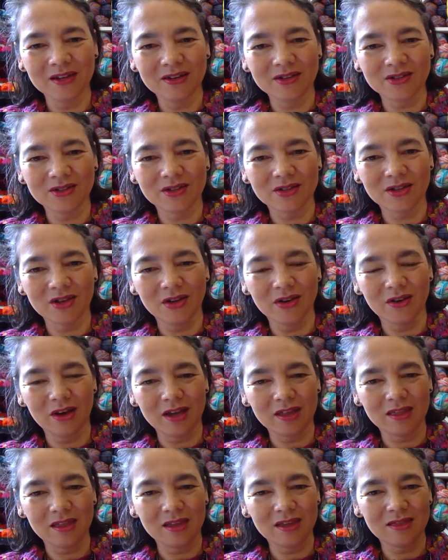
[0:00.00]
So I
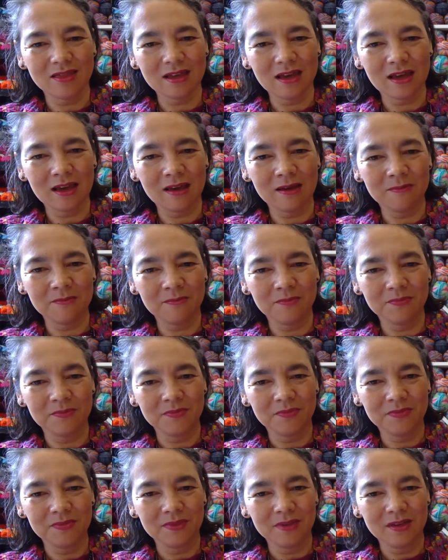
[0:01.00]
think they're
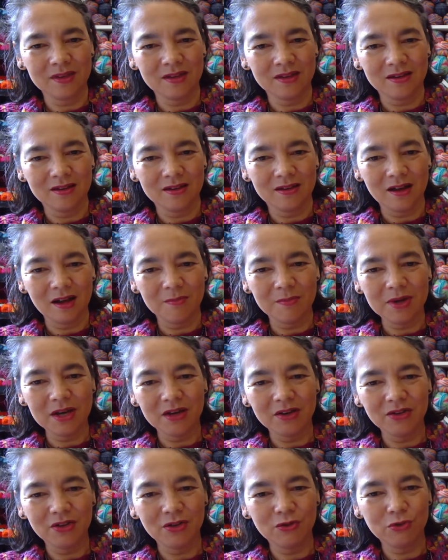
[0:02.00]
a bit
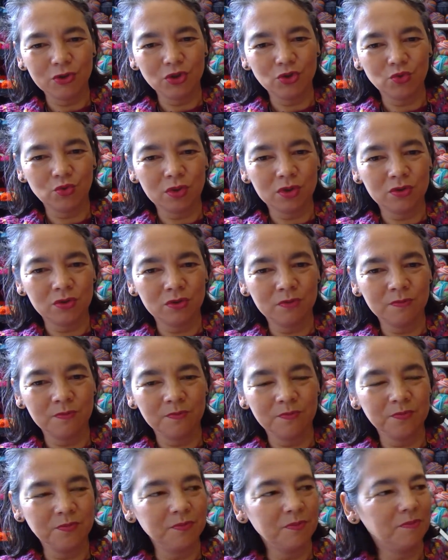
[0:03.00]
unusual,
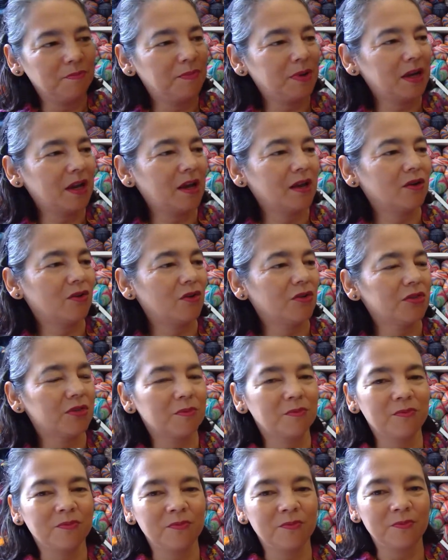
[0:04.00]
but I got
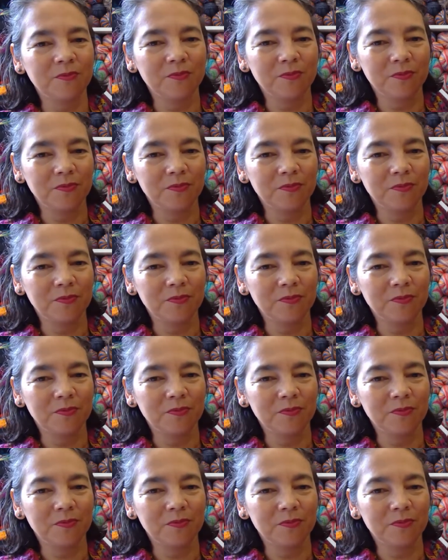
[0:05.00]
them